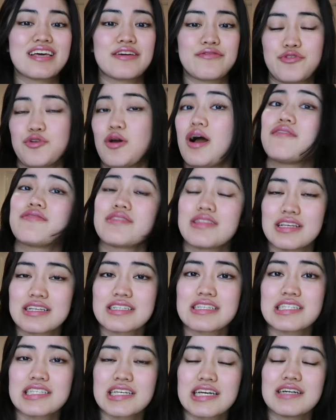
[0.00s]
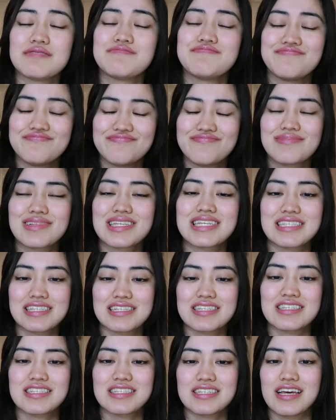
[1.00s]
If you haven't listened to him, please
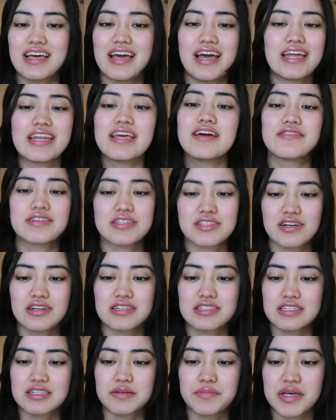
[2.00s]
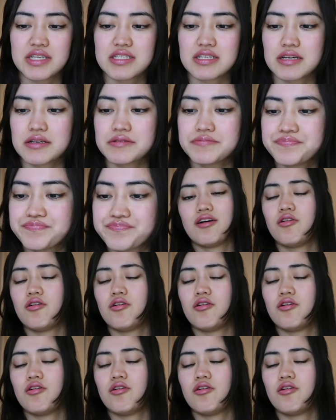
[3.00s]
listen to any of his songs. It's amazing.